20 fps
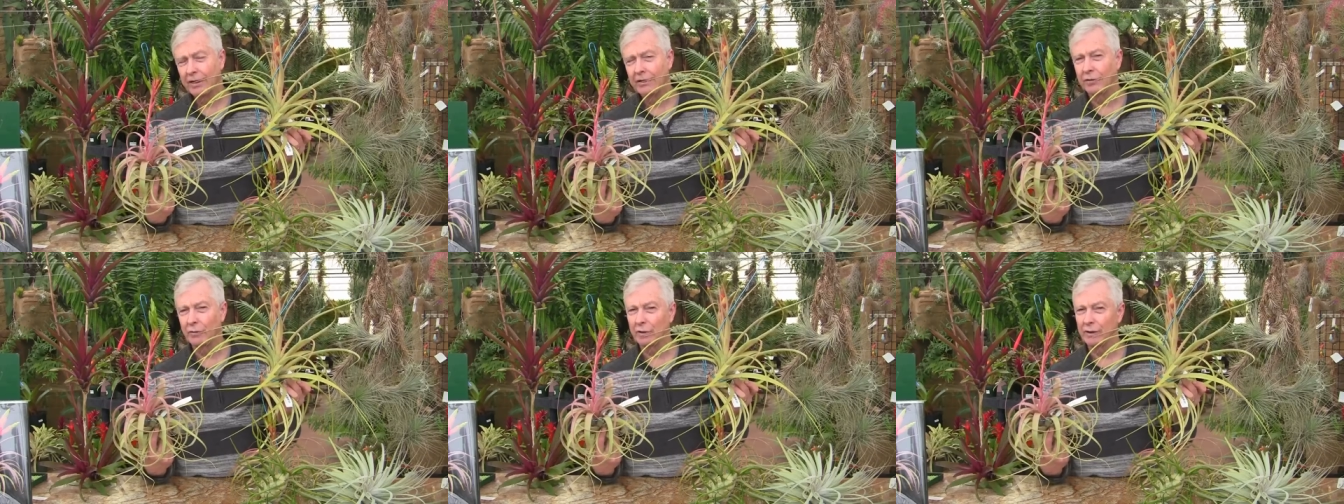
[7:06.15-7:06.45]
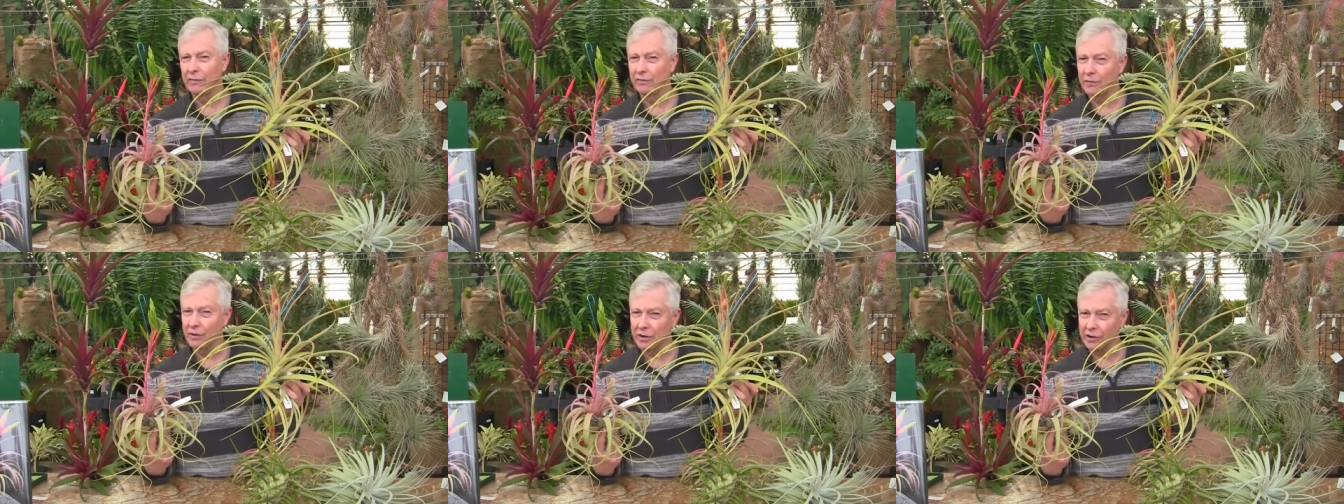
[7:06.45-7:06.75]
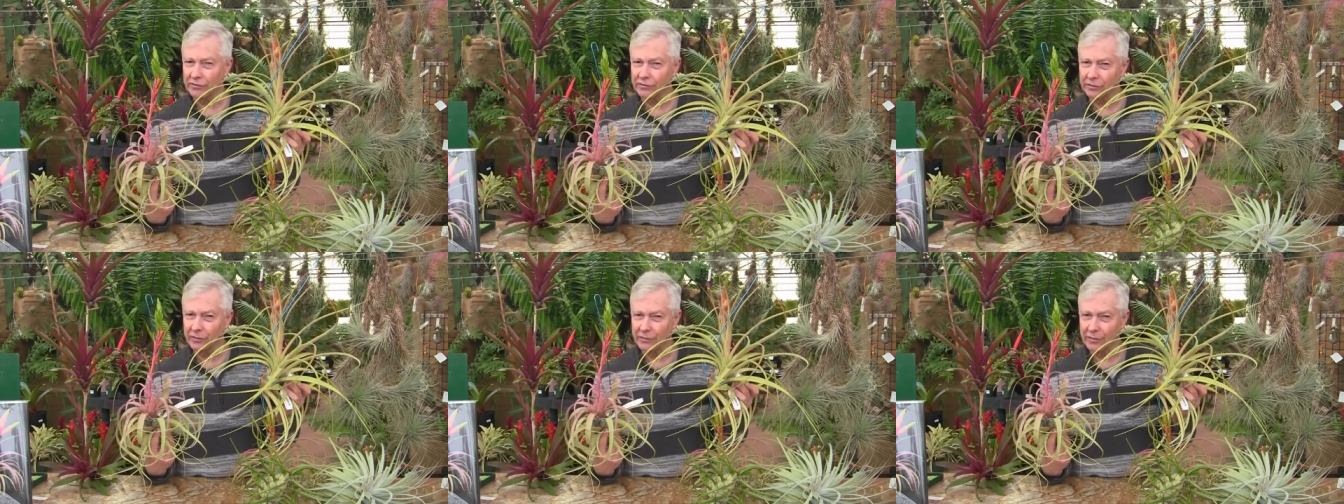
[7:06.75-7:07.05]
The
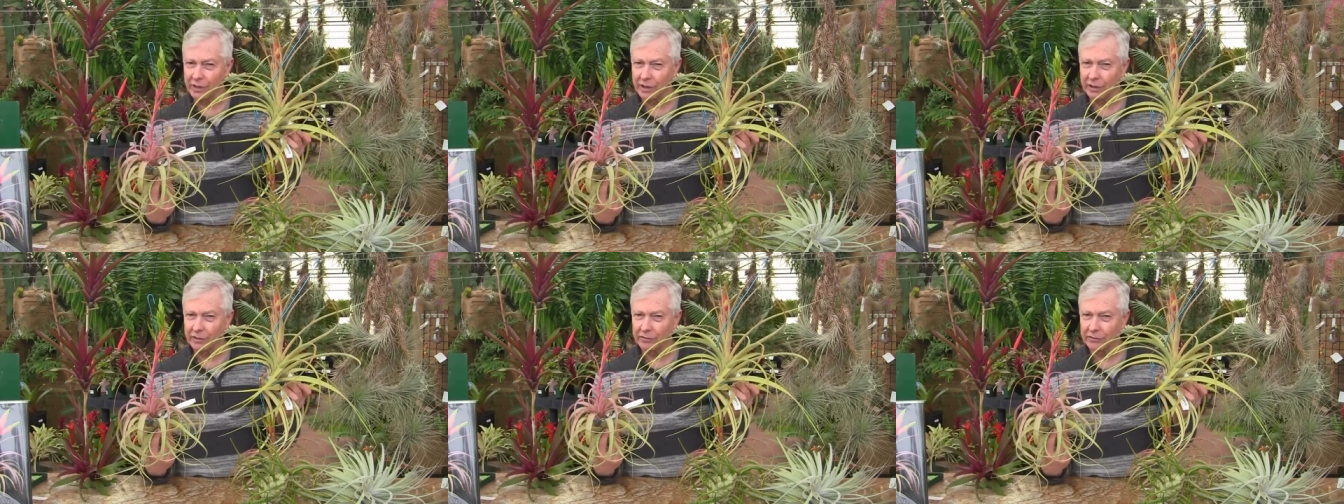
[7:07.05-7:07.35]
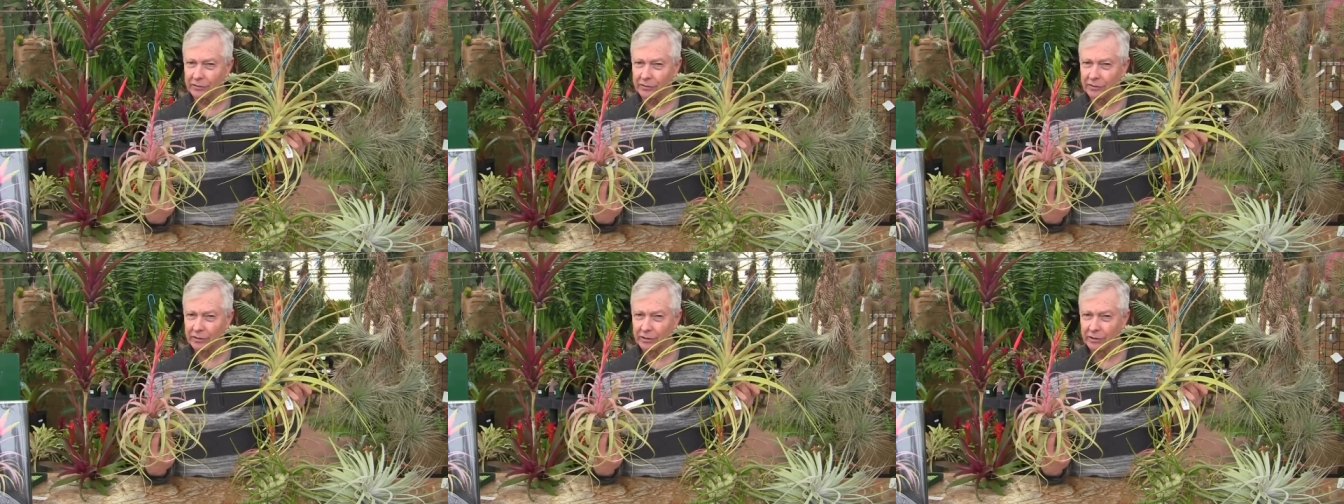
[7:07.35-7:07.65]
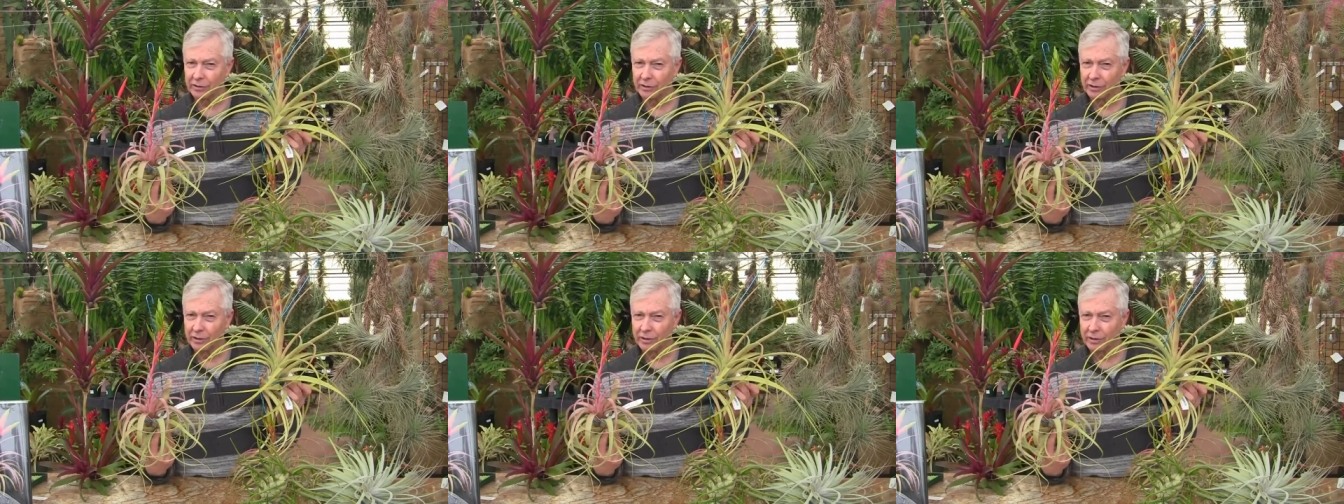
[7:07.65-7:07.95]
reverse of this,
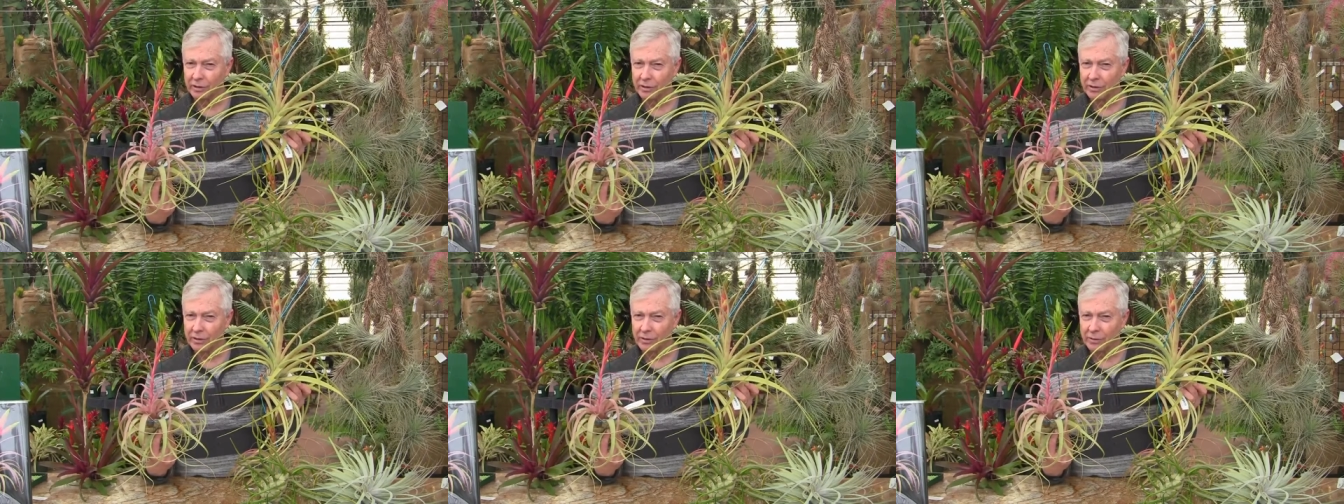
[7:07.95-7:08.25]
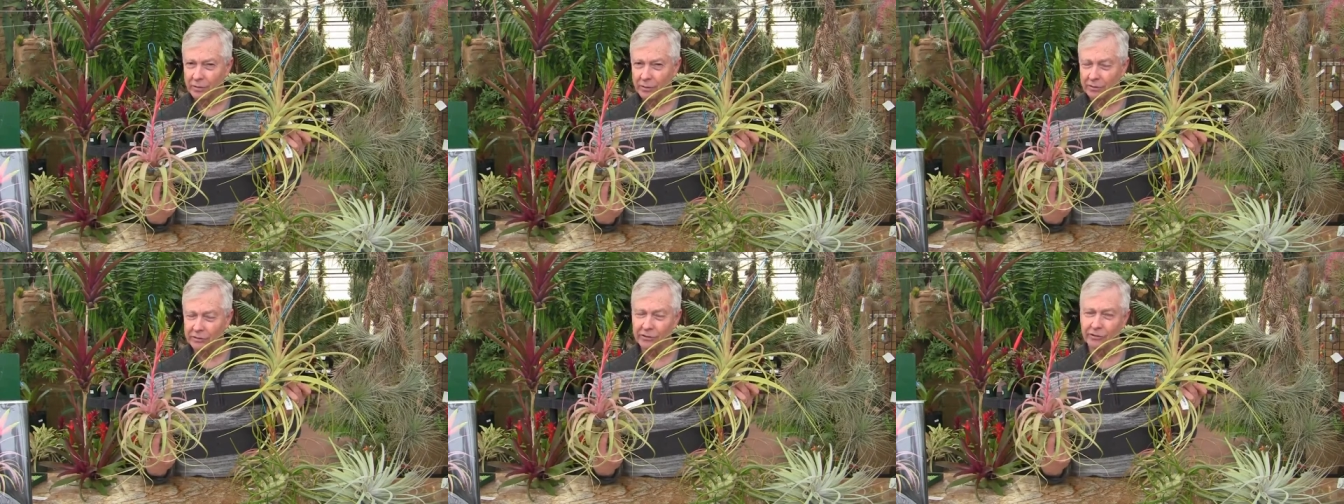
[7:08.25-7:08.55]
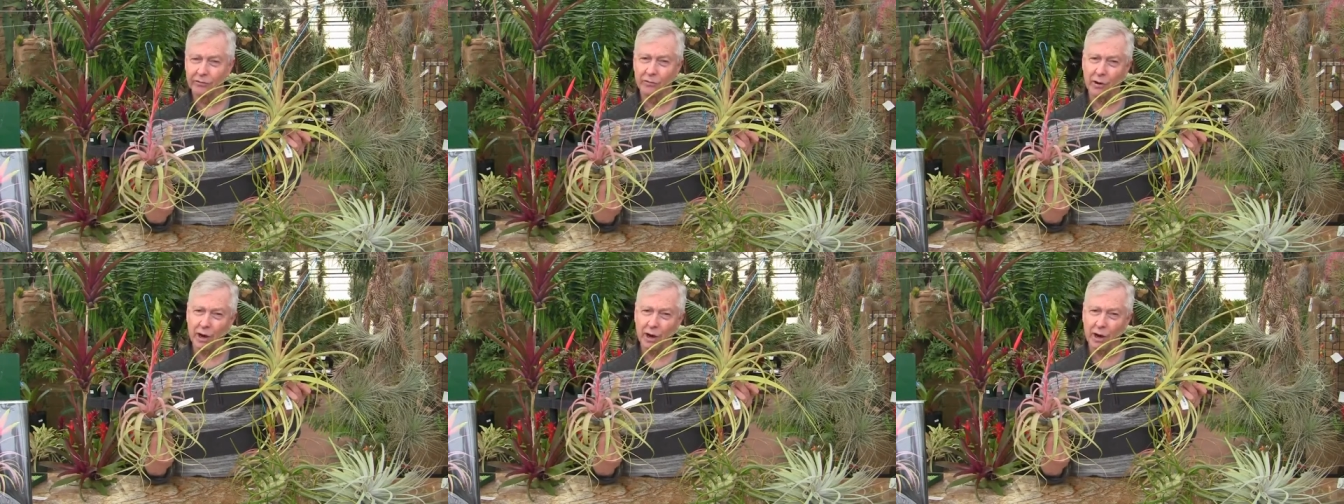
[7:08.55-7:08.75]
which is